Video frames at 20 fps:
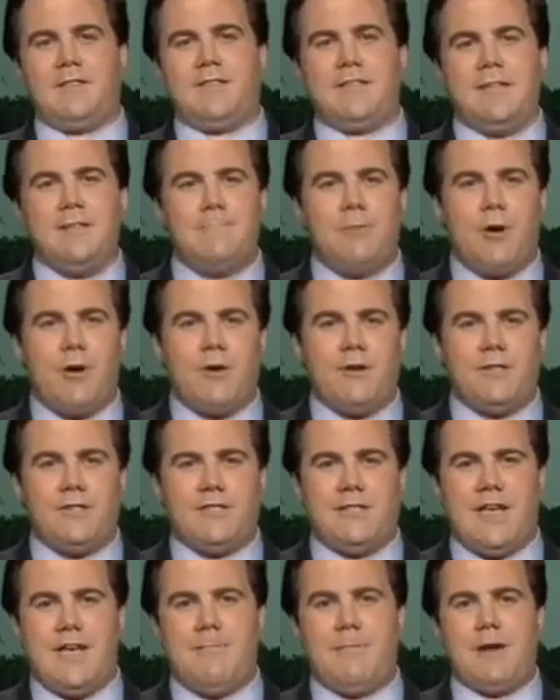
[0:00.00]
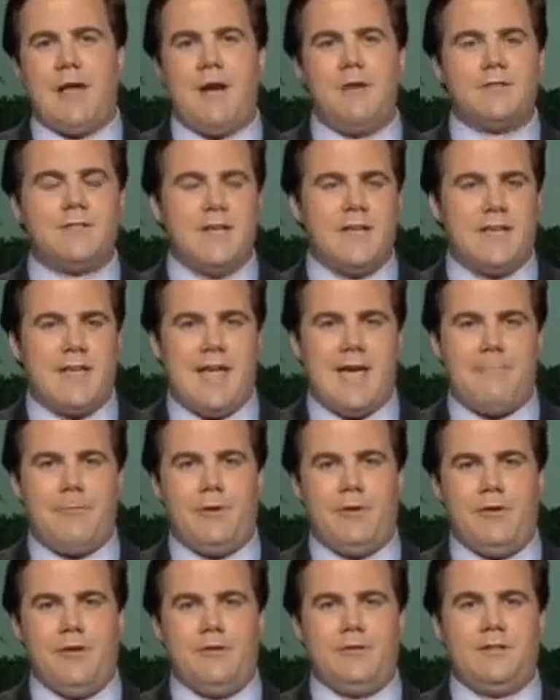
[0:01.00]
the Tea Party's dead, but I was on
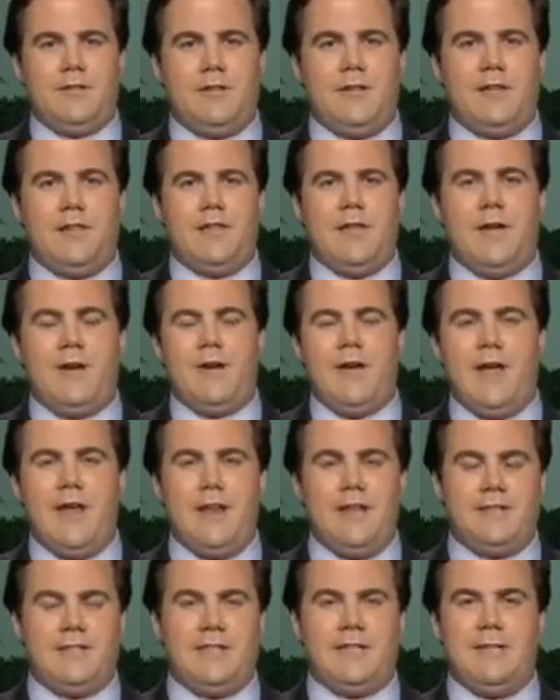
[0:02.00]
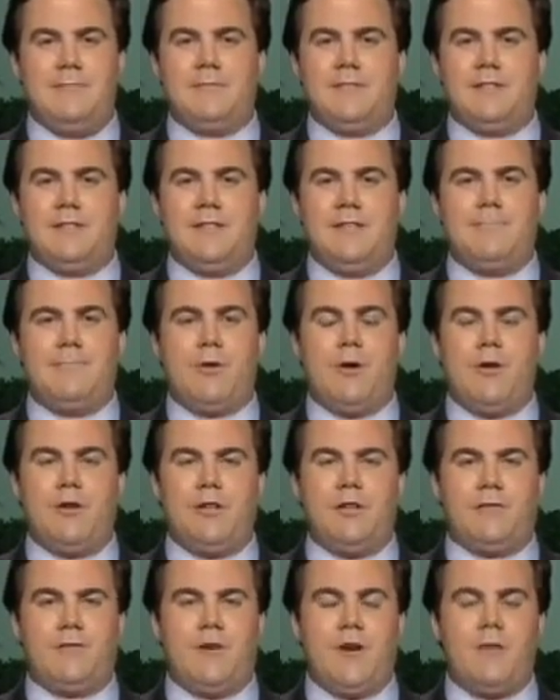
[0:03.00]
Capitol Hill today, Larry, and it seems the Tea Party
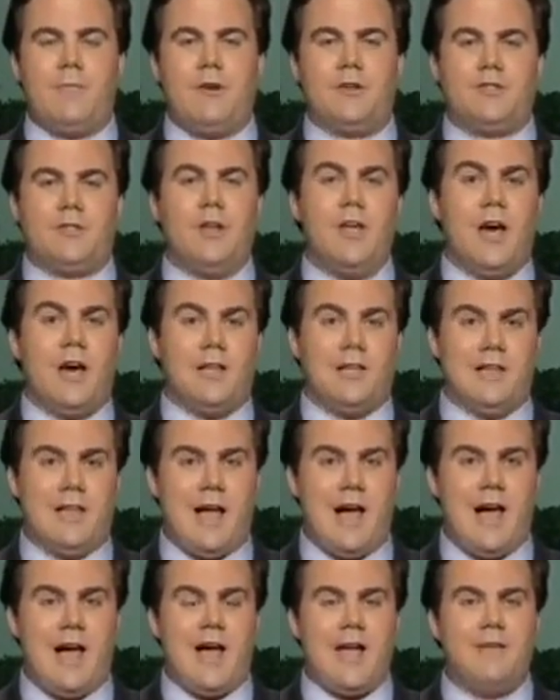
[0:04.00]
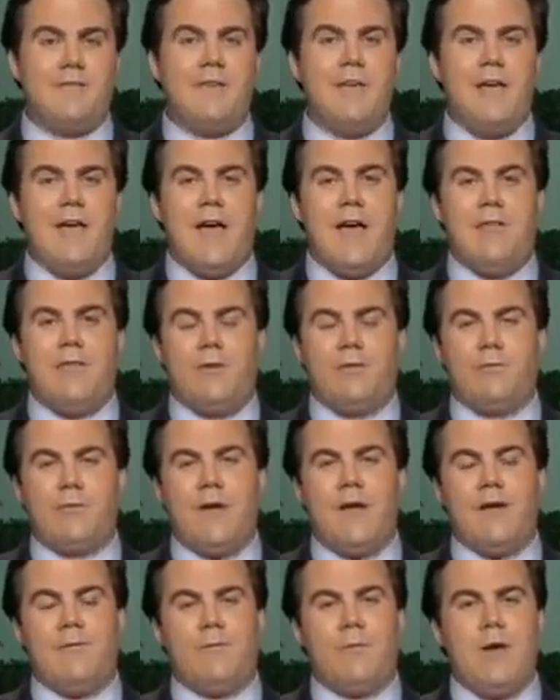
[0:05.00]
is very much alive, and they're
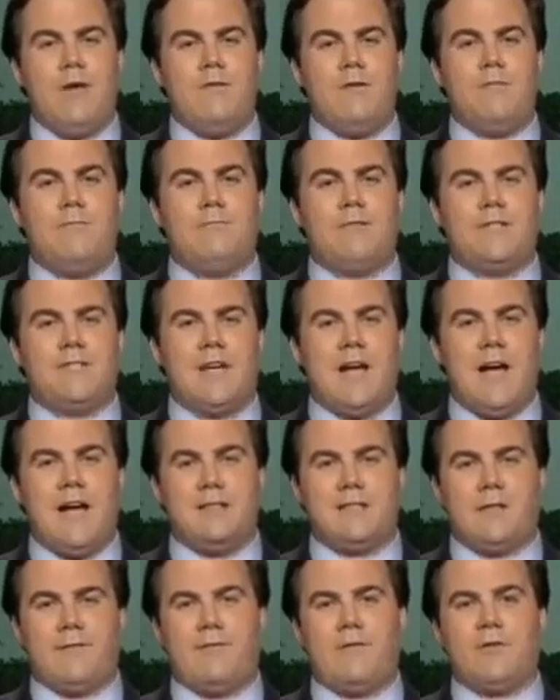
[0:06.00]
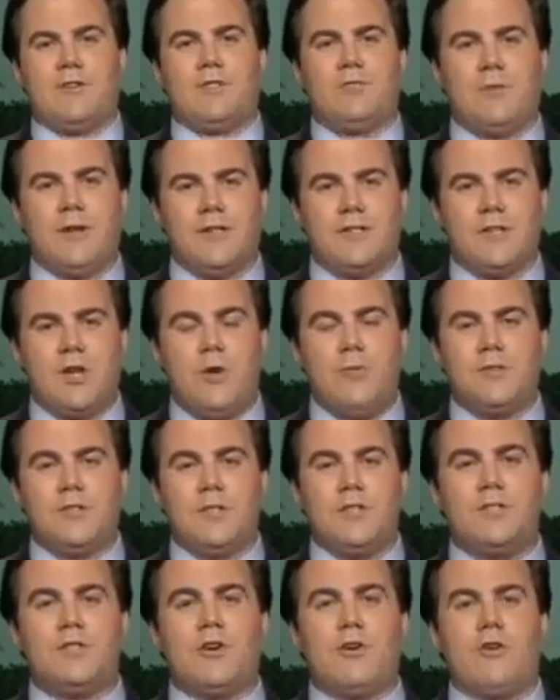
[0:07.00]
waving signs. The first one I saw was
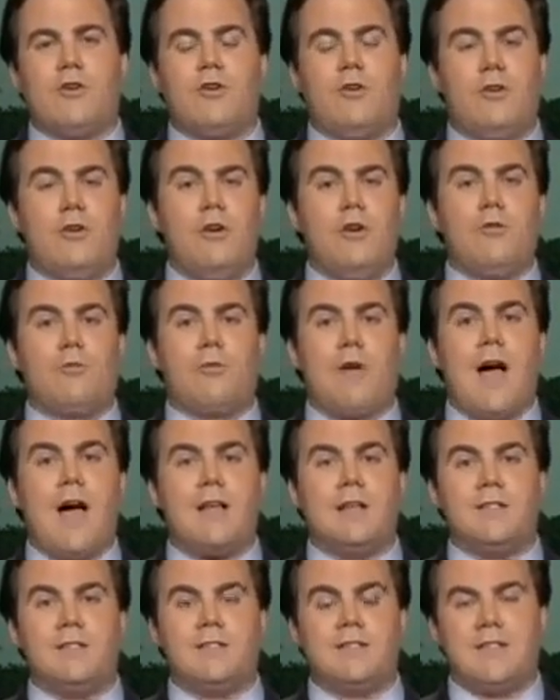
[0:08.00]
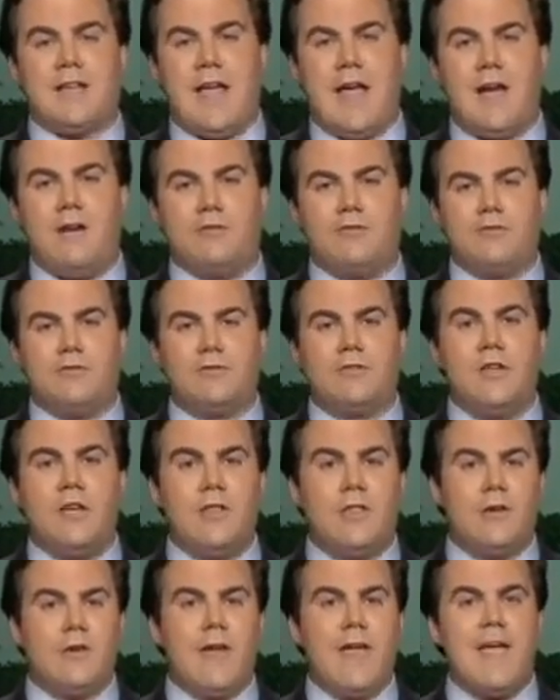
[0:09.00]
internal rotten scoundrels.
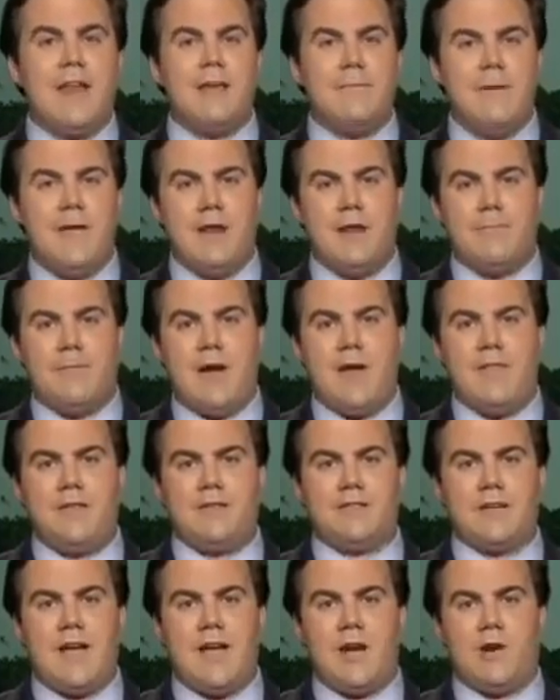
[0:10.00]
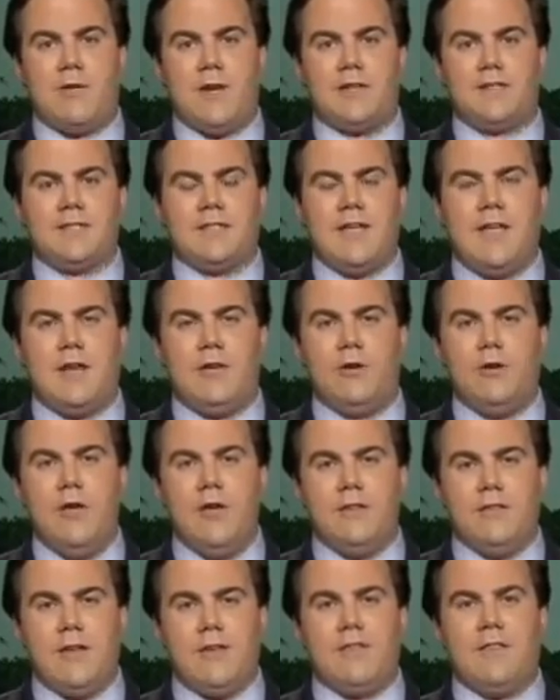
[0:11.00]
They're animated by this IRS scandal.
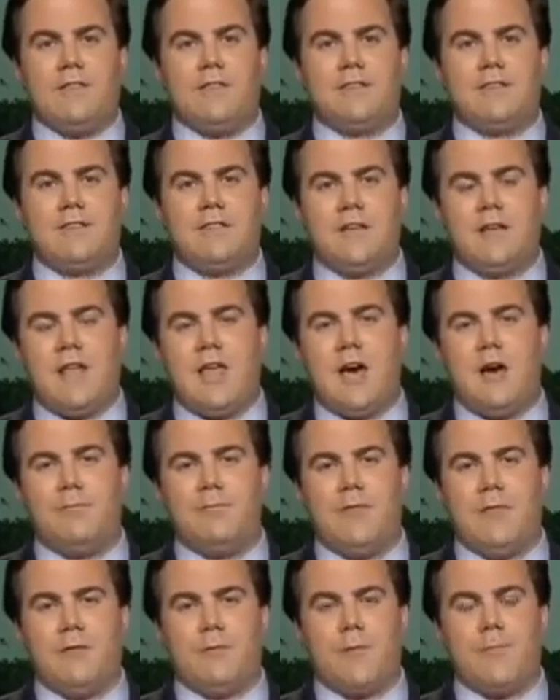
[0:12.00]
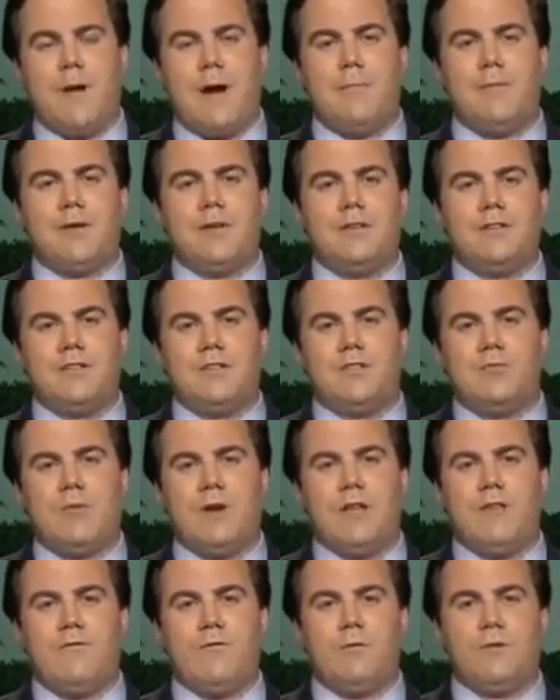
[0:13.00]
They think this is going to help the Republicans in
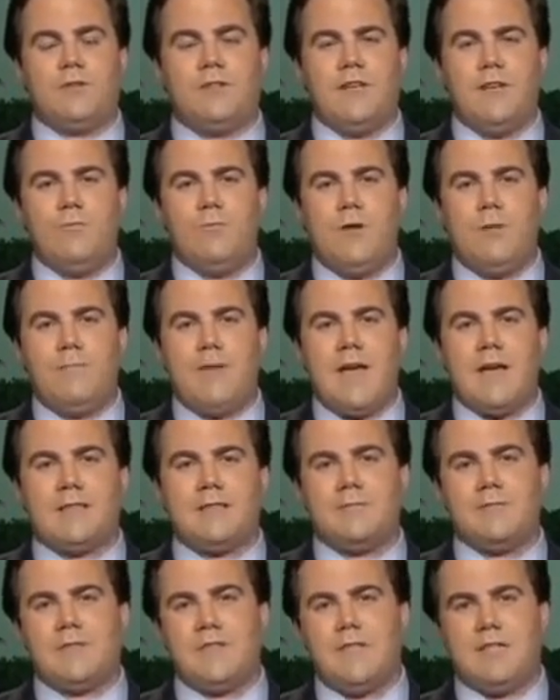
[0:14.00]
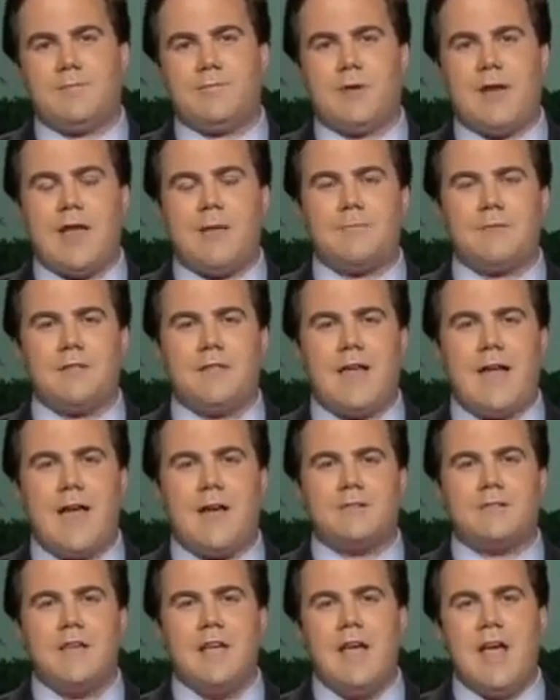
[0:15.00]
2014 win back some seats perhaps in the
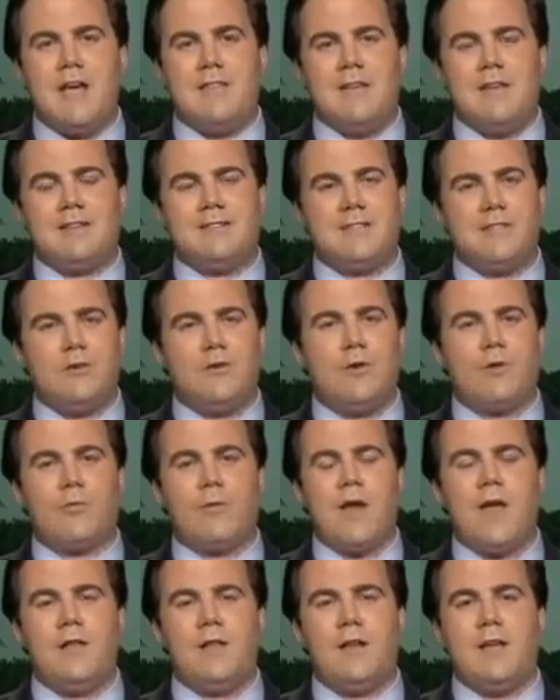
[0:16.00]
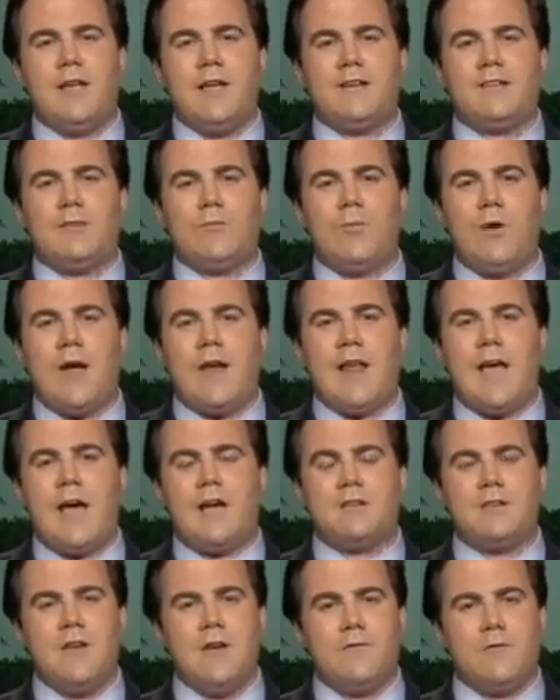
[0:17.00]
House, and they still are railing against the White
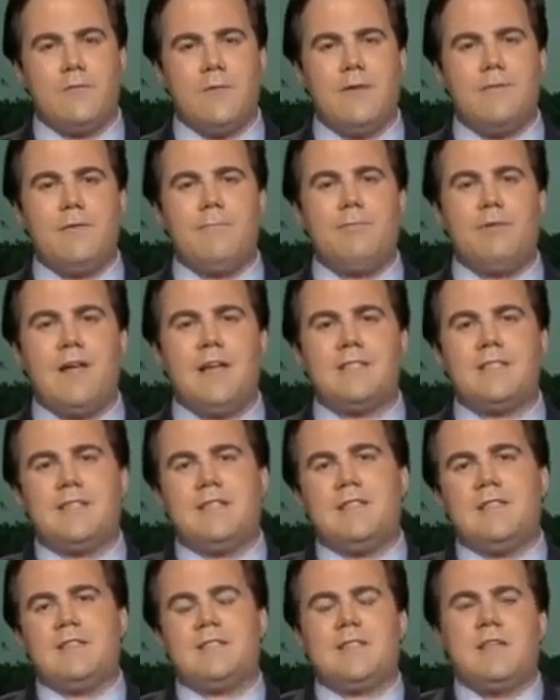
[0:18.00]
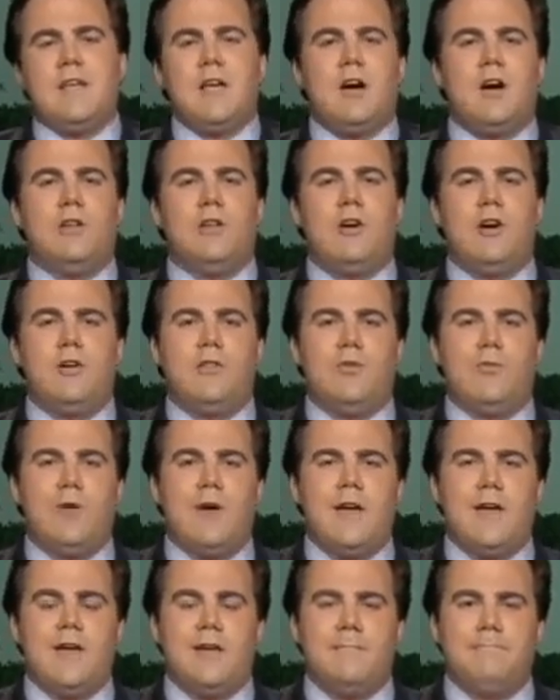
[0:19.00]
House for maybe blessing this along the
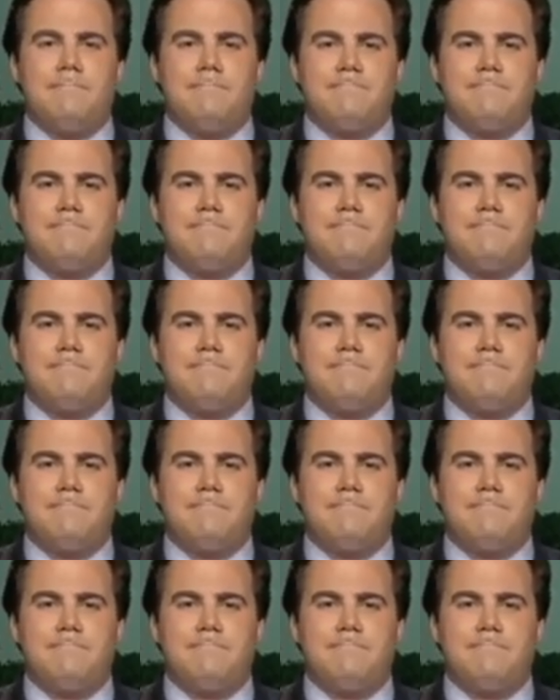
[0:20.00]
way.